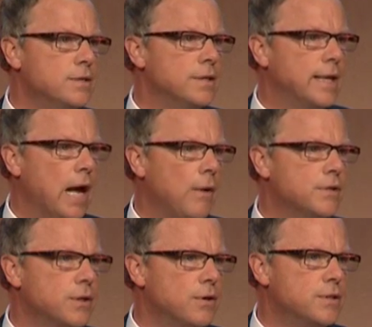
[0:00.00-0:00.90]
and
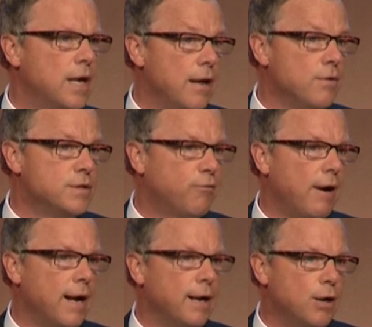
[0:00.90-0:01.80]
councillors and others,
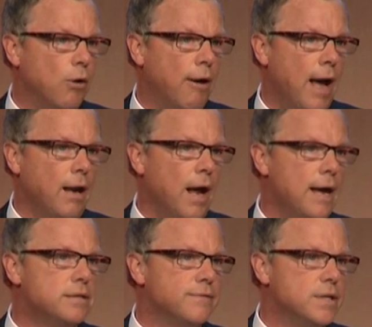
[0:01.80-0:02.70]
frankly, who are
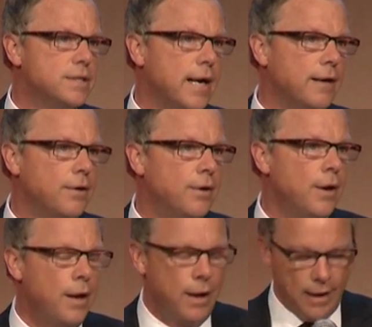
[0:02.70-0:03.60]
allies of this sector,
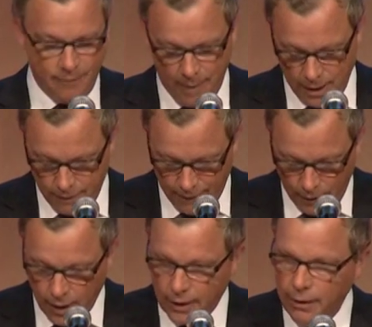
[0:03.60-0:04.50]
have made it
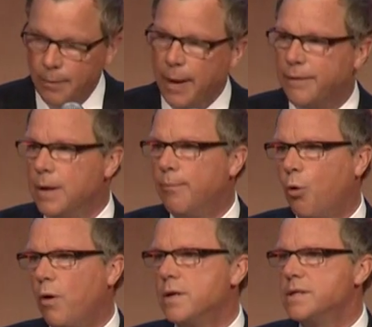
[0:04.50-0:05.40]
very clear about the
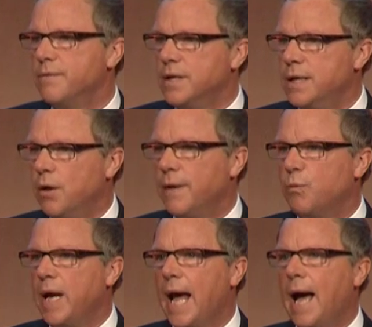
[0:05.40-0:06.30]
importance of the deal that
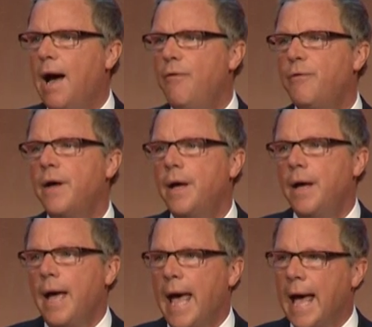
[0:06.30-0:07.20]
we have,
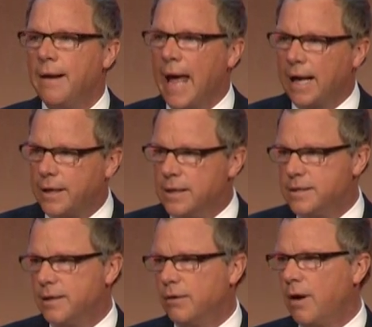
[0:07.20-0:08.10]
and that
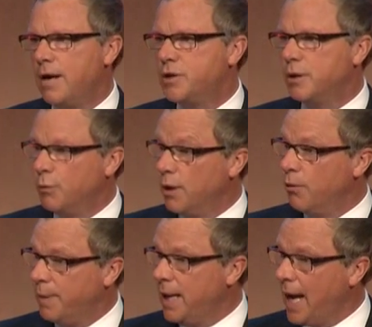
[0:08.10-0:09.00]
consideration will
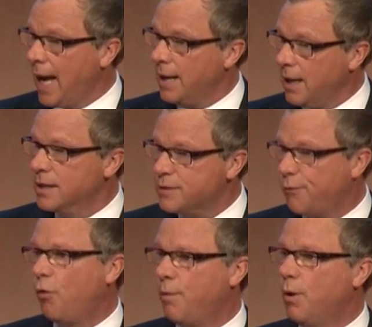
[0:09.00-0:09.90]
be and is
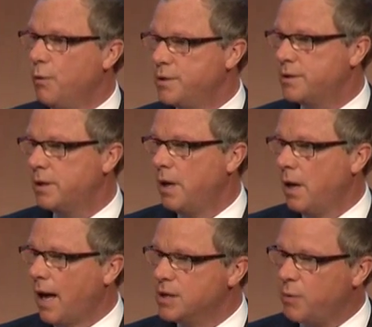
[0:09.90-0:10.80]
foremost
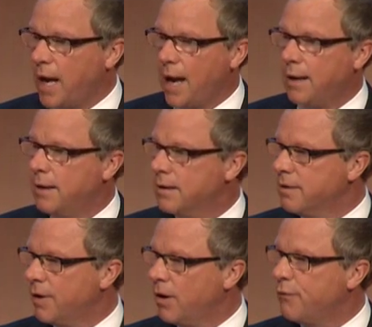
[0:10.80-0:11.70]
as we head into the
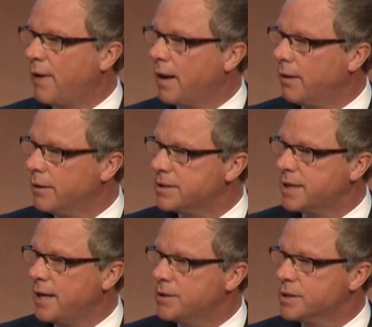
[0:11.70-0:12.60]
very final
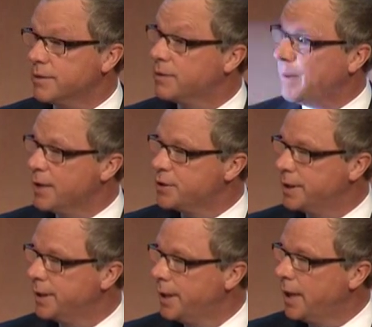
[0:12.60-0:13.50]
stages of the budget,
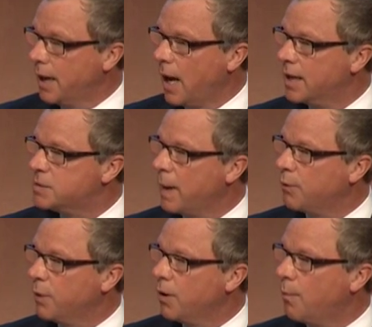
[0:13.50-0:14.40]
and I
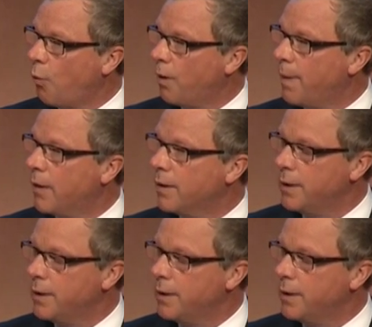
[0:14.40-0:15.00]
expect we'll hear more about it